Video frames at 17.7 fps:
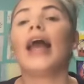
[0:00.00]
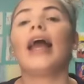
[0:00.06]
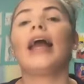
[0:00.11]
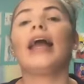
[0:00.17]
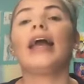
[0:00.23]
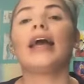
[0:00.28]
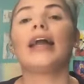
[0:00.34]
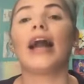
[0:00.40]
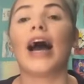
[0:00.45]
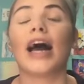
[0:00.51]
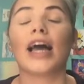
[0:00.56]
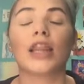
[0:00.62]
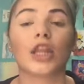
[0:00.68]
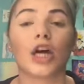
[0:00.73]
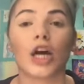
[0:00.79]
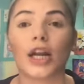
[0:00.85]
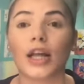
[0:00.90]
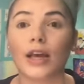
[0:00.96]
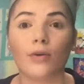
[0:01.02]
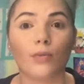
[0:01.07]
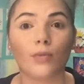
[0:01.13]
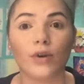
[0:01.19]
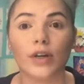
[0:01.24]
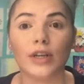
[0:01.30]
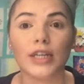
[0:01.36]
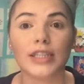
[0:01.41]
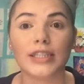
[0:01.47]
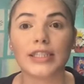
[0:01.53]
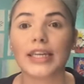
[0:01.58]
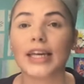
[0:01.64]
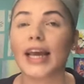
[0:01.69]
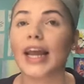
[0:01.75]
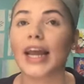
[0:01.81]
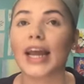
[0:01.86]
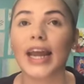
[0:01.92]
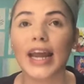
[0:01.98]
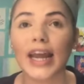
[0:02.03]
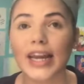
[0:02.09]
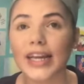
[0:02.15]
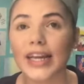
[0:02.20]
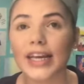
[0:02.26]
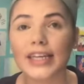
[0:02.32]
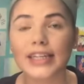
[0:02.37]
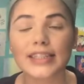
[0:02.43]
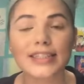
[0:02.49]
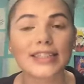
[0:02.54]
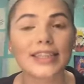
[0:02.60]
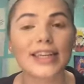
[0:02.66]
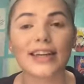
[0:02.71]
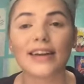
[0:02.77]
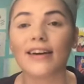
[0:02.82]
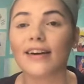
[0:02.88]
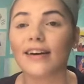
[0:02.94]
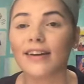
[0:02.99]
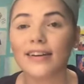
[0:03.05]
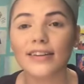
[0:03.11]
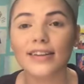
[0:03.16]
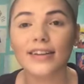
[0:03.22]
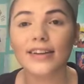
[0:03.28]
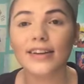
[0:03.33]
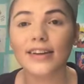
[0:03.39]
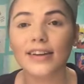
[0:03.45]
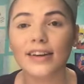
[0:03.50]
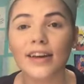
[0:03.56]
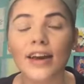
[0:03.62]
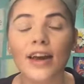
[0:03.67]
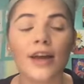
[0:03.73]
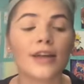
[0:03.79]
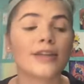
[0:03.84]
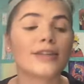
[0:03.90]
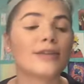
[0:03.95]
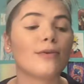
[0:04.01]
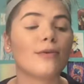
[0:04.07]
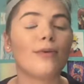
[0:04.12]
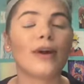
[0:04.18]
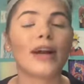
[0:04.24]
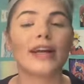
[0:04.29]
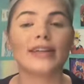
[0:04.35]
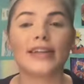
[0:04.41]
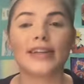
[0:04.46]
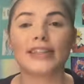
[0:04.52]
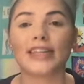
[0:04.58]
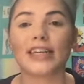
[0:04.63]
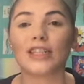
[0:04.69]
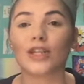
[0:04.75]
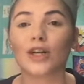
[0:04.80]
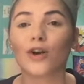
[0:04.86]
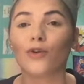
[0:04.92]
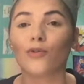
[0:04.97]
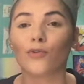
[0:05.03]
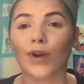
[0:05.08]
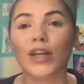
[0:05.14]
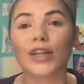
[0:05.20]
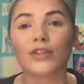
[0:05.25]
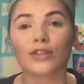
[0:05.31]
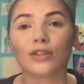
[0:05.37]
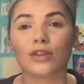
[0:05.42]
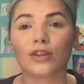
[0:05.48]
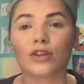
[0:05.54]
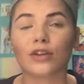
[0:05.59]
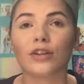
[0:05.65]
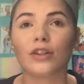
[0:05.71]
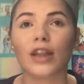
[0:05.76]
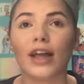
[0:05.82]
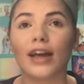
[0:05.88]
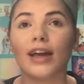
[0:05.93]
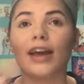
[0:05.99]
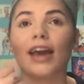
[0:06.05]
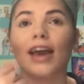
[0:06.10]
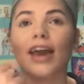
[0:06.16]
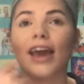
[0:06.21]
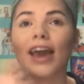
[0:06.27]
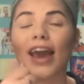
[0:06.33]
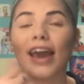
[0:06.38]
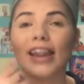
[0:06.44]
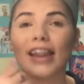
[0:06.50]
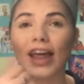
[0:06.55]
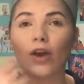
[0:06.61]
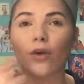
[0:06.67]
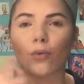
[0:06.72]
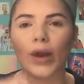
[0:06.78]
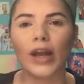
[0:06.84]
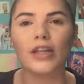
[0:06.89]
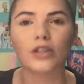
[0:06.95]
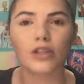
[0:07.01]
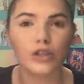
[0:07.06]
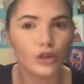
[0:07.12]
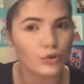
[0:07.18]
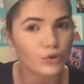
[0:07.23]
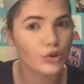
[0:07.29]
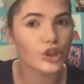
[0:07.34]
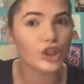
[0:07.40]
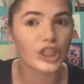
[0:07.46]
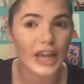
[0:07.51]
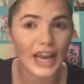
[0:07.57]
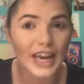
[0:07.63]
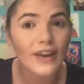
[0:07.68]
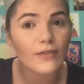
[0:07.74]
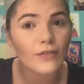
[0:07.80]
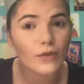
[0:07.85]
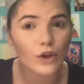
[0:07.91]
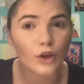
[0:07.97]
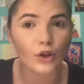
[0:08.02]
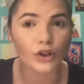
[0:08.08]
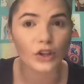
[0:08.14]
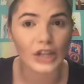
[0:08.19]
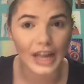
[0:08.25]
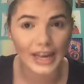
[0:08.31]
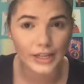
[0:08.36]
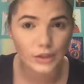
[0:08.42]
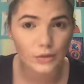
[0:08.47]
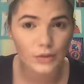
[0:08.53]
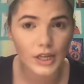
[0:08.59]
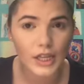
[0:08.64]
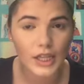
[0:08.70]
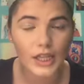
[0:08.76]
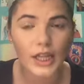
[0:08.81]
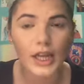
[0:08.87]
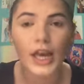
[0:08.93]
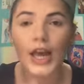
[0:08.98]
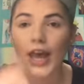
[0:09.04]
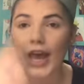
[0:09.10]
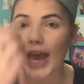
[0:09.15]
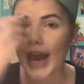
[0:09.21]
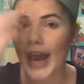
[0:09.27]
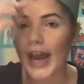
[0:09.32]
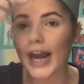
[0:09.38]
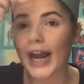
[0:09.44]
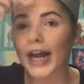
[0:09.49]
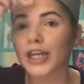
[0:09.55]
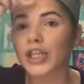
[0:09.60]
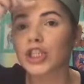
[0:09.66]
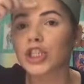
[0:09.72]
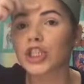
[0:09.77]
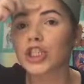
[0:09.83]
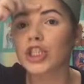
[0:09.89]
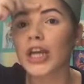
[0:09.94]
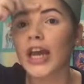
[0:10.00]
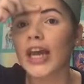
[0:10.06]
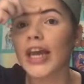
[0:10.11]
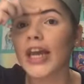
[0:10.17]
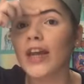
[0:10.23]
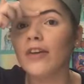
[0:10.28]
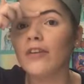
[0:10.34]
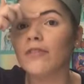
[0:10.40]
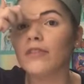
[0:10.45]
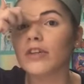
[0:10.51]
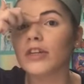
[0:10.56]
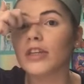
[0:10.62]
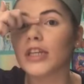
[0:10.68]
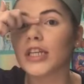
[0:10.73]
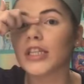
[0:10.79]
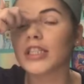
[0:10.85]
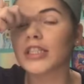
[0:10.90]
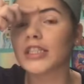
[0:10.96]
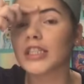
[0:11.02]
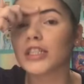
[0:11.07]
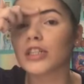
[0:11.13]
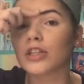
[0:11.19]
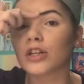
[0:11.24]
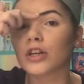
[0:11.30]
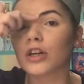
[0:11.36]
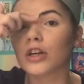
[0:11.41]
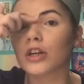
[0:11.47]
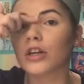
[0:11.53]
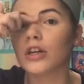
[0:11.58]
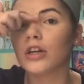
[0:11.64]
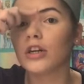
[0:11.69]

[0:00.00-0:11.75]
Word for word: and I thought it was hideous and ugly so what I did is I took a razor like it like razor you shave your legs with and I shaved the center